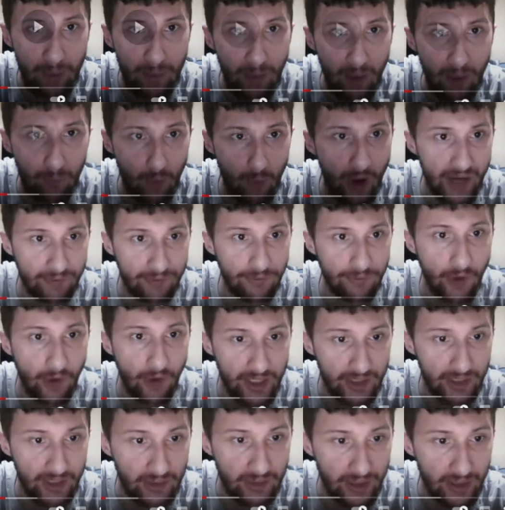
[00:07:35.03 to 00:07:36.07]
drama. Right, anyway.
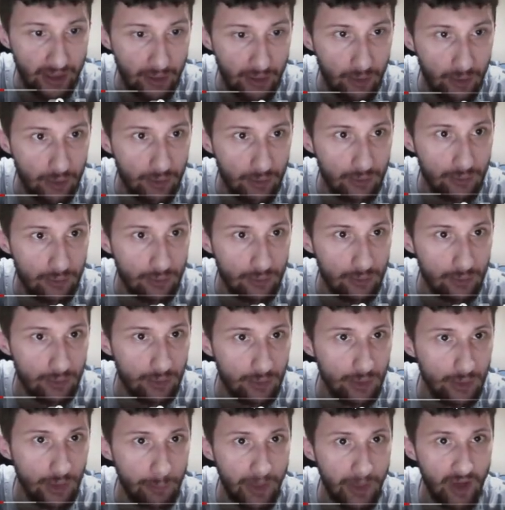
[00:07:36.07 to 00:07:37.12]
fucking now,
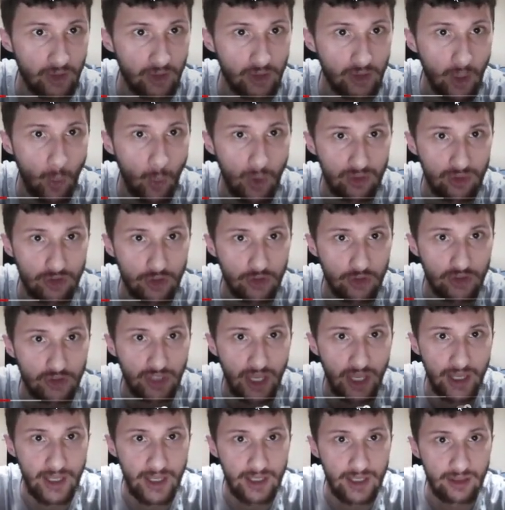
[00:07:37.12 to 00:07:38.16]
because I want to
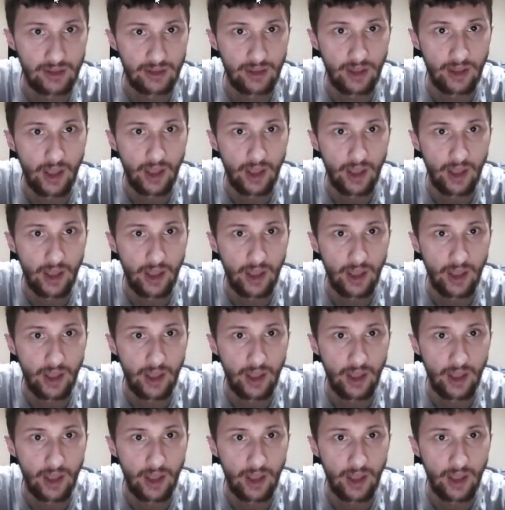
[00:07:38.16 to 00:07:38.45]
say